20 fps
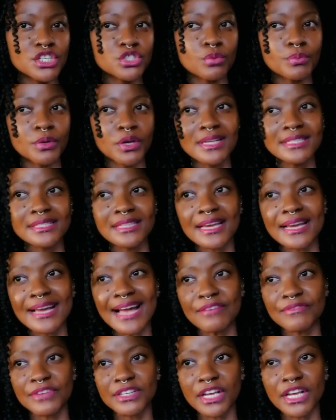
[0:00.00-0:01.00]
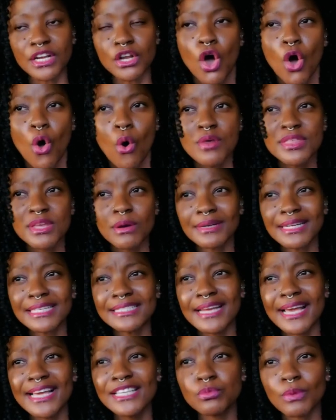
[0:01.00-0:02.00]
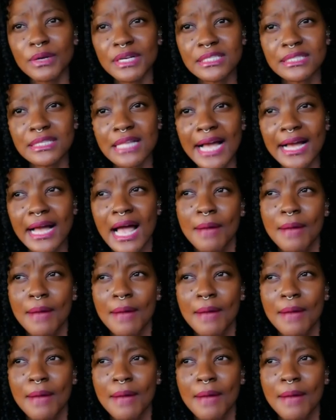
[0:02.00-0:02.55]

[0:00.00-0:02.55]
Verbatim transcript: So because they covet it or they want to taste what it's like,